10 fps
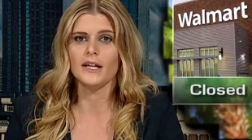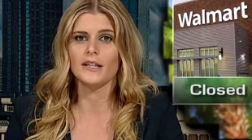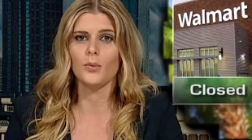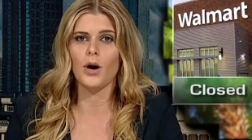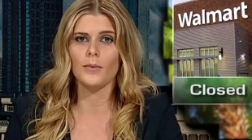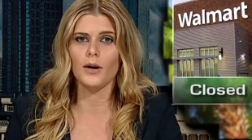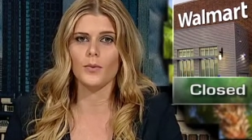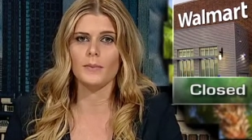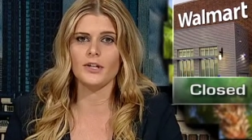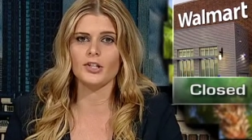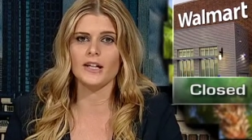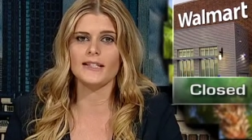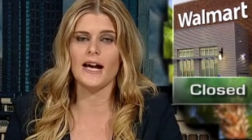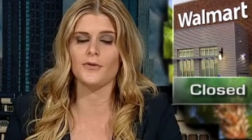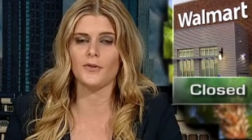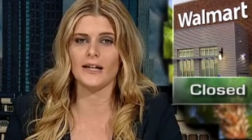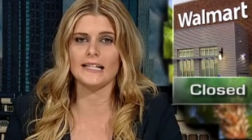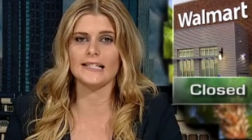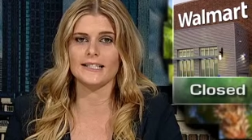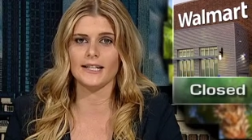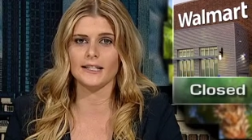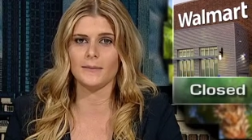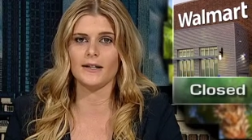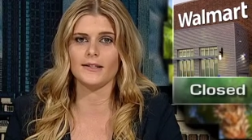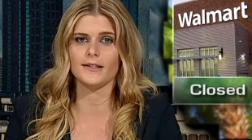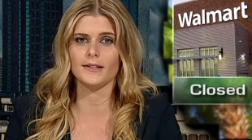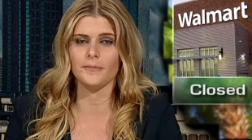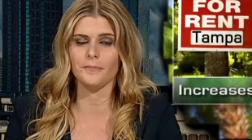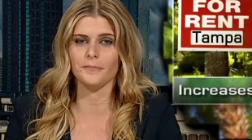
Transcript: The Walmart will be shut down for at least six months.